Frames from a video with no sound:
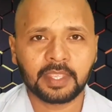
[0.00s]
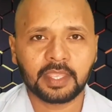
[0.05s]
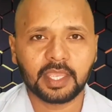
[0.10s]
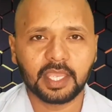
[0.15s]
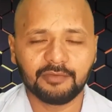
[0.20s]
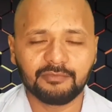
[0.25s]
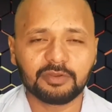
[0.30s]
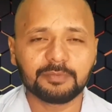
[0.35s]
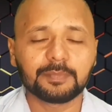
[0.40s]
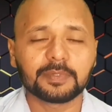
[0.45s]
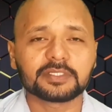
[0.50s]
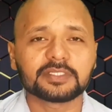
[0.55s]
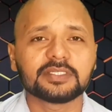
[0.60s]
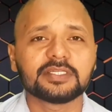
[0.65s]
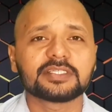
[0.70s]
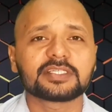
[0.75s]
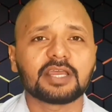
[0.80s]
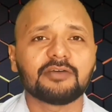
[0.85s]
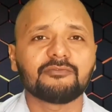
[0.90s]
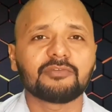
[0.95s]
Every person
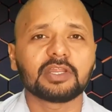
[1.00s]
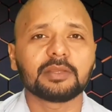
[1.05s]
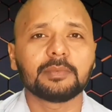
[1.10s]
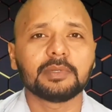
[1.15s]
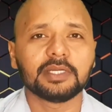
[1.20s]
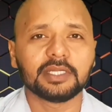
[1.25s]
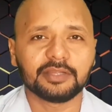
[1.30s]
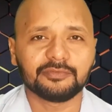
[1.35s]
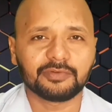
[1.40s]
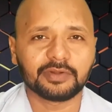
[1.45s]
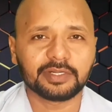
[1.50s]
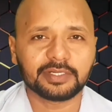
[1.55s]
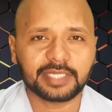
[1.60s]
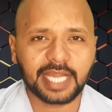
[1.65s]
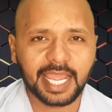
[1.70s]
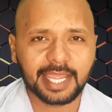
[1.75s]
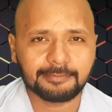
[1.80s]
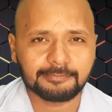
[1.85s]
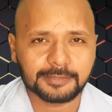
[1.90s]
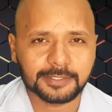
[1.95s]
is comfortable in different
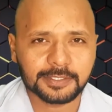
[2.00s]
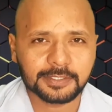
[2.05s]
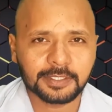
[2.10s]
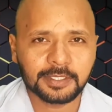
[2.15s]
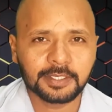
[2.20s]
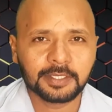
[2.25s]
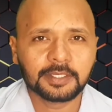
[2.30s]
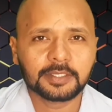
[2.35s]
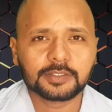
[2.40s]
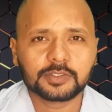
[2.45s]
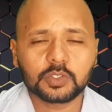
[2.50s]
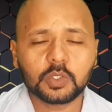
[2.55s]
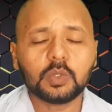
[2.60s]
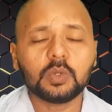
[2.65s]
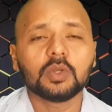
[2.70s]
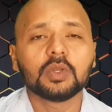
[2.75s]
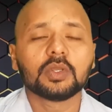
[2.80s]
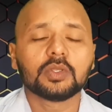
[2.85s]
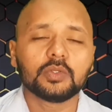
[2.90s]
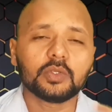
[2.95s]
times.
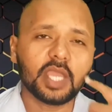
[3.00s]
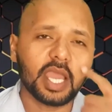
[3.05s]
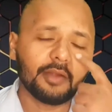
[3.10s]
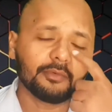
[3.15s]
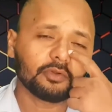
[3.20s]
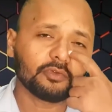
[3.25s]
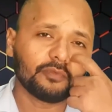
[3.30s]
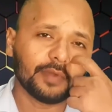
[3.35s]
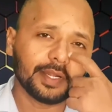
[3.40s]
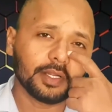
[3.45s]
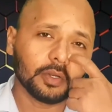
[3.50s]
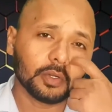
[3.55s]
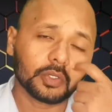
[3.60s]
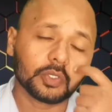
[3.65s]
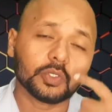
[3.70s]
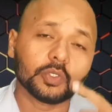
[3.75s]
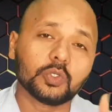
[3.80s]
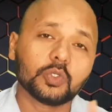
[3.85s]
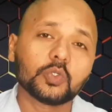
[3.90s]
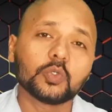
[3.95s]
So you have to find out
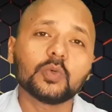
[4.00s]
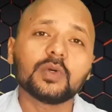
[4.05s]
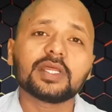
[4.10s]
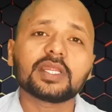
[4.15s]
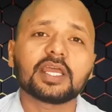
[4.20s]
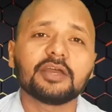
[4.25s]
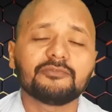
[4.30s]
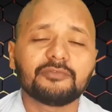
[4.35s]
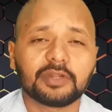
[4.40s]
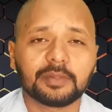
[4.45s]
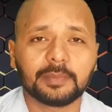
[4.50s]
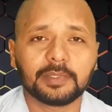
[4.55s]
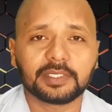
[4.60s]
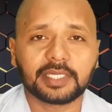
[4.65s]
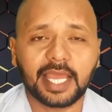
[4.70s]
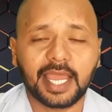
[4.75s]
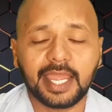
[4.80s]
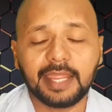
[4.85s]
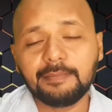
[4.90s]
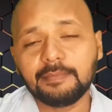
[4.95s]
your comfortable
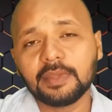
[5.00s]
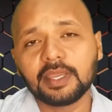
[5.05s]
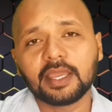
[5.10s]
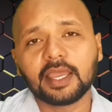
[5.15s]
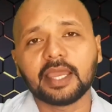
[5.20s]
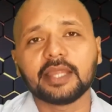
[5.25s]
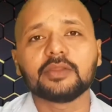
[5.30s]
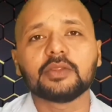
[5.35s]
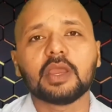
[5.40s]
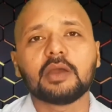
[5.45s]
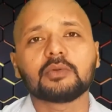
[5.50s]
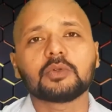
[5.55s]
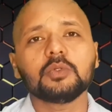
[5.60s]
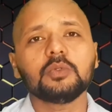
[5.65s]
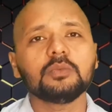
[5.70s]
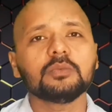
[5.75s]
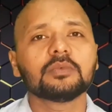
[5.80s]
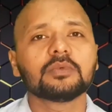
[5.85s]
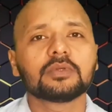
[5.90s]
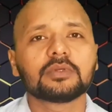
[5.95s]
time and you have to